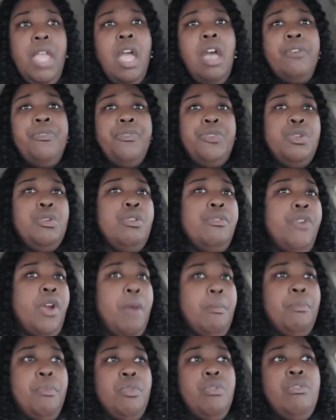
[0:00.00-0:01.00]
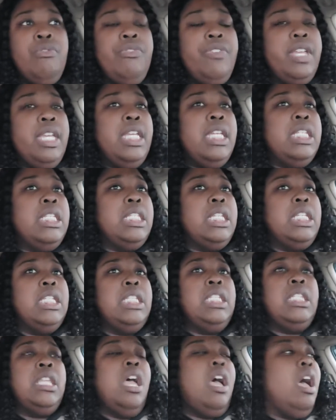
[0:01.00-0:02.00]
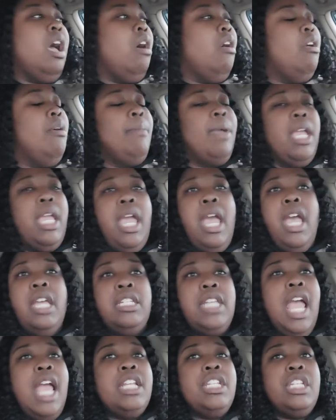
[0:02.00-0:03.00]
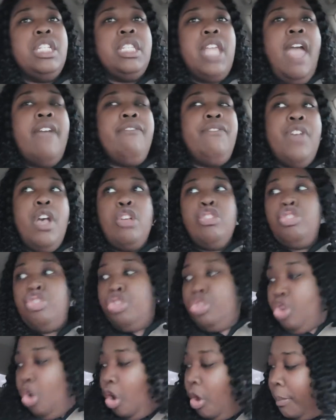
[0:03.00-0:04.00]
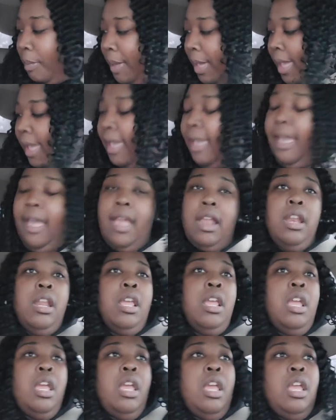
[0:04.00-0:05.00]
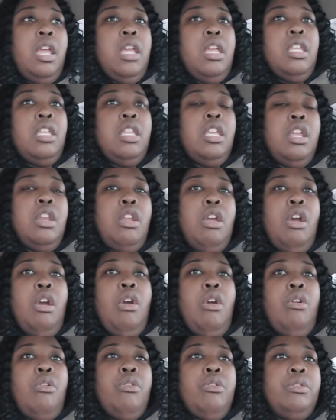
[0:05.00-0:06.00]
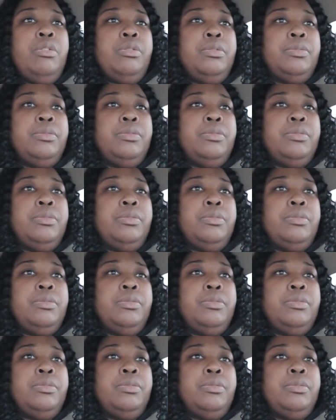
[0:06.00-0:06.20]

a few of her movies and stuff. Oh my gosh, I just I felt so bad, you know.